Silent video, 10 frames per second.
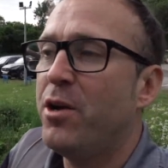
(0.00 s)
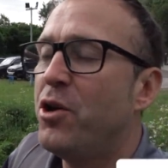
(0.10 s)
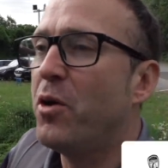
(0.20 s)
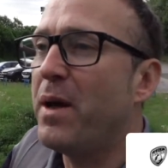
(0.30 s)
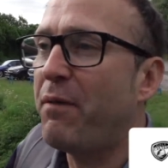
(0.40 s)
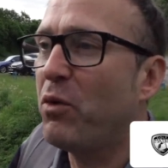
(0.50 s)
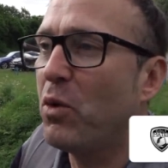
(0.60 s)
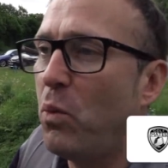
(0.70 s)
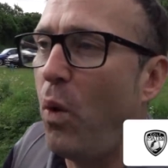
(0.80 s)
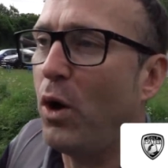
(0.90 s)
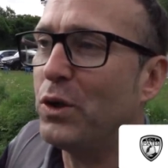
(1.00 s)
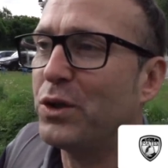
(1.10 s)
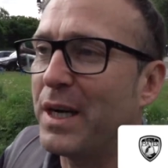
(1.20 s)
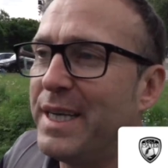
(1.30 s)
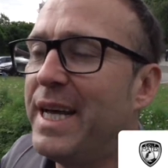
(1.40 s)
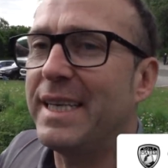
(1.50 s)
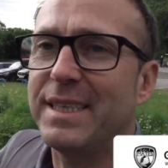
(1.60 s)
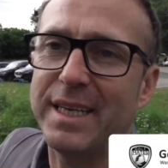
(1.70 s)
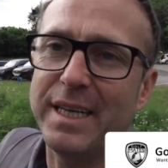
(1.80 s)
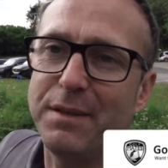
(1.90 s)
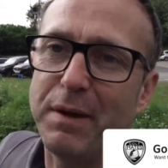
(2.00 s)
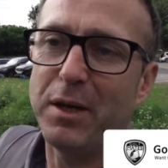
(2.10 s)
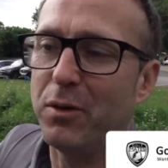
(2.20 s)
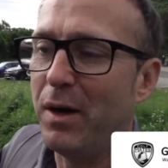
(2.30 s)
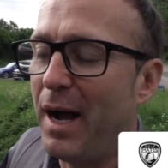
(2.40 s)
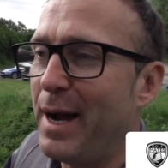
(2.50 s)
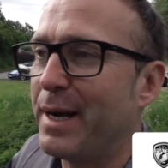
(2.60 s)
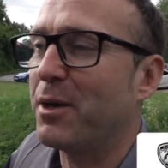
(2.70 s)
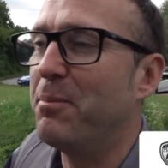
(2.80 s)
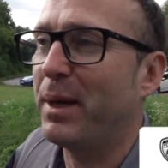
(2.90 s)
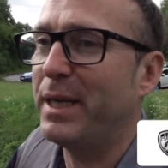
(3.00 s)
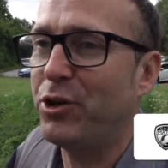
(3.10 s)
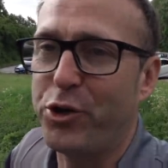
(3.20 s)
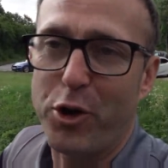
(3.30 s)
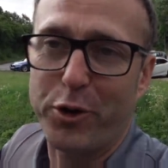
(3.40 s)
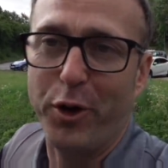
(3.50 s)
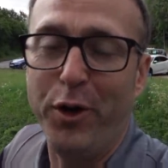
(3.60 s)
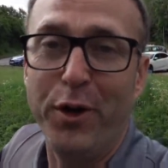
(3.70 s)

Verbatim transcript: Now, if you would have watched yesterday's video, I had a complete shocker.